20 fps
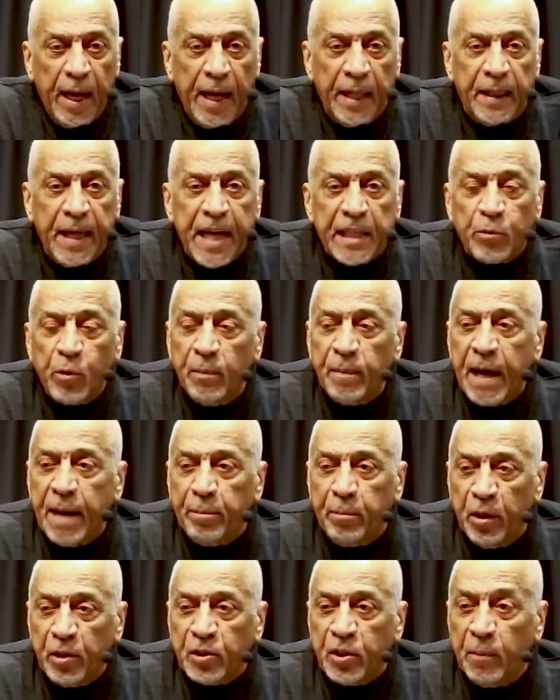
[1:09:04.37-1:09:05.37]
And that's what
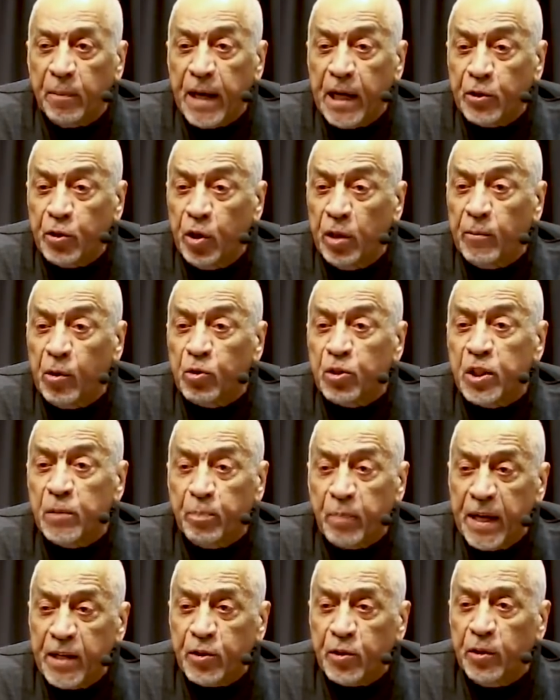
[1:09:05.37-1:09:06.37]
my book's about. You're the most
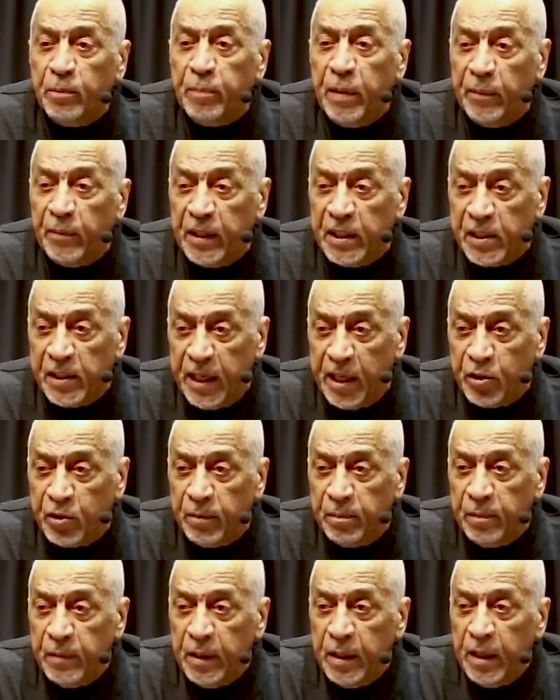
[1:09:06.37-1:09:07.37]
special people in this
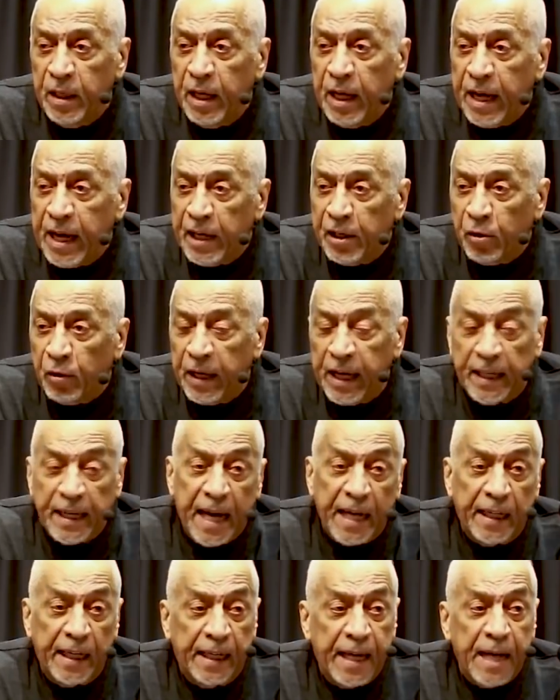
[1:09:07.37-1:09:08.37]
nation. And
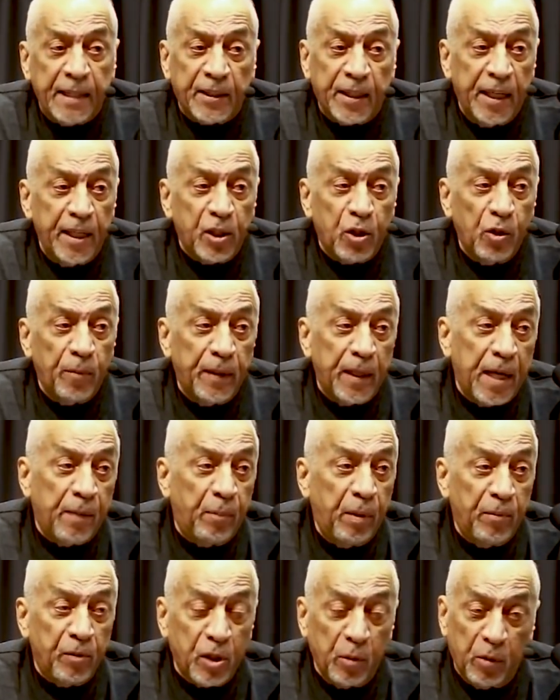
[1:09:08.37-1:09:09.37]
I said this too, but
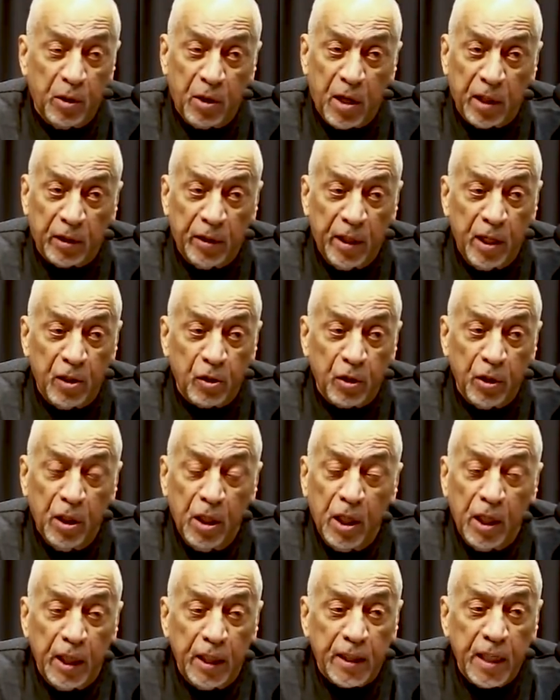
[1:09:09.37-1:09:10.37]
now people say, well, Dr. Elson,
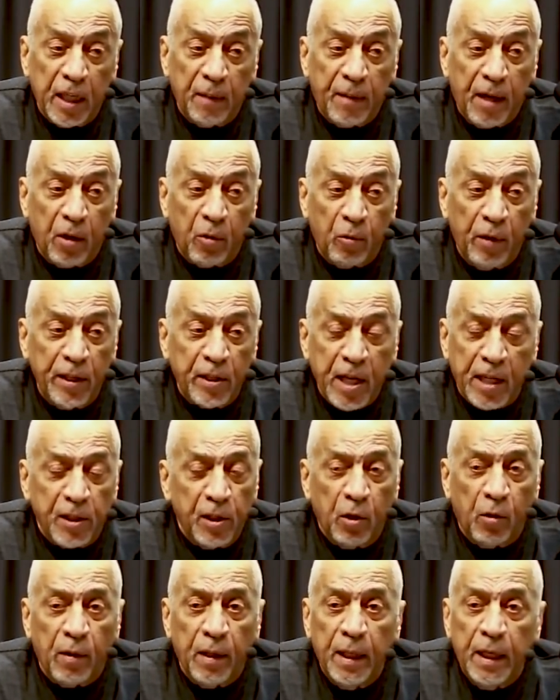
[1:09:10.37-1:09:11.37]
is that about race? I
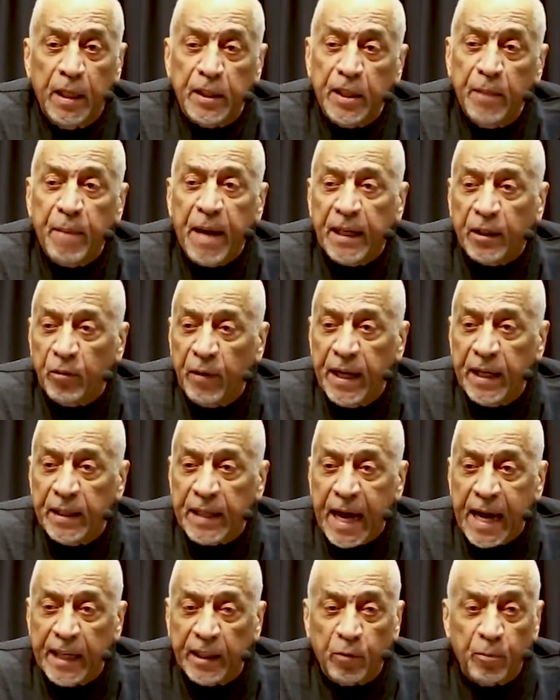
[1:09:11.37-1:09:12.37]
said, no. See, my
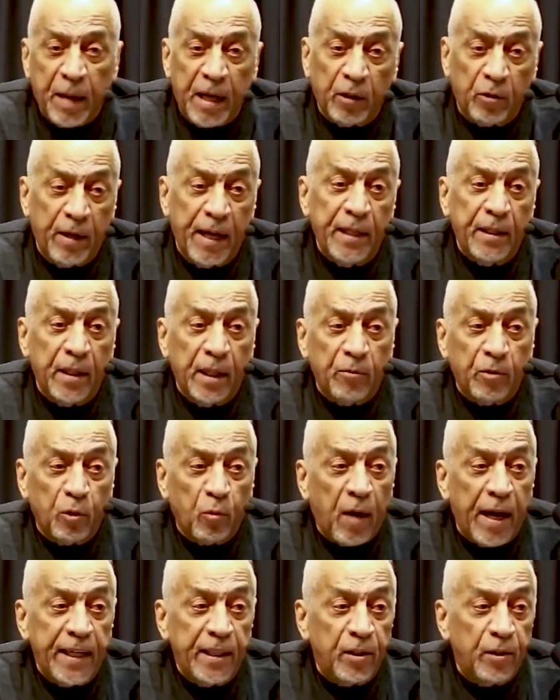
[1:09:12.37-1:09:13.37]
granddad was
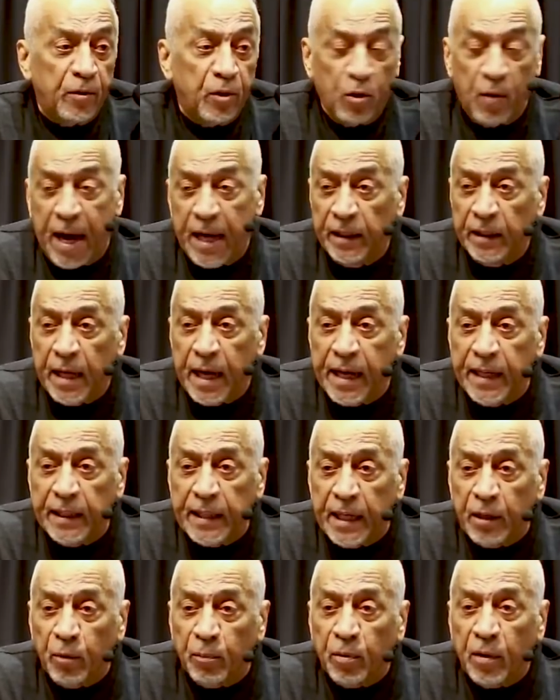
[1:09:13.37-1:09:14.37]
white, so I
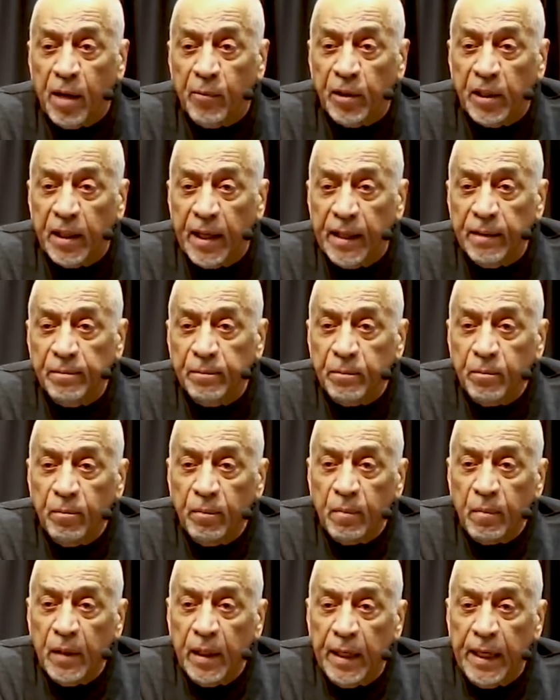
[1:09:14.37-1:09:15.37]
ain't got no problem with that.
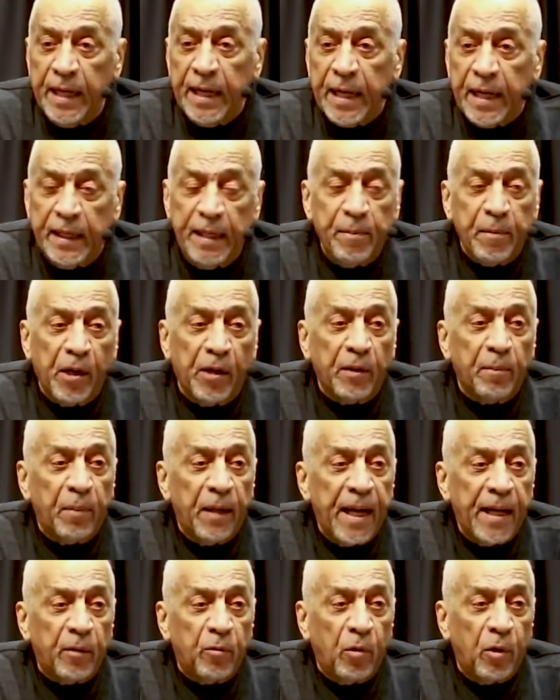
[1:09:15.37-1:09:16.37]
He married a
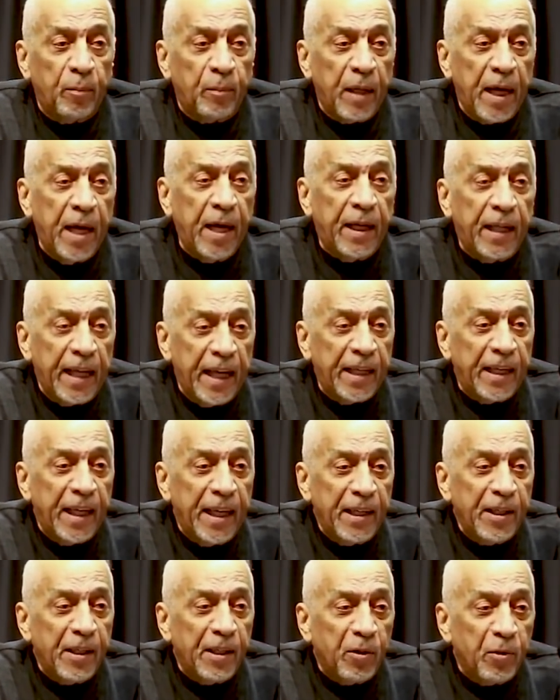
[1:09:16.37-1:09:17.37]
black woman, in
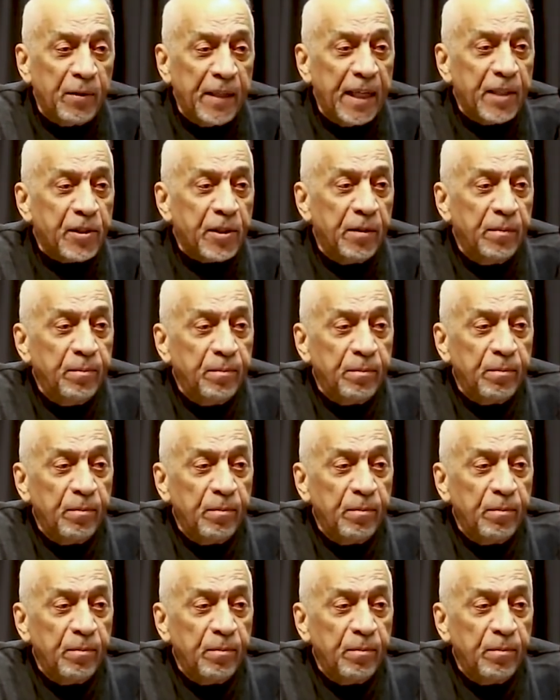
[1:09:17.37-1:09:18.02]
Indian Odessa.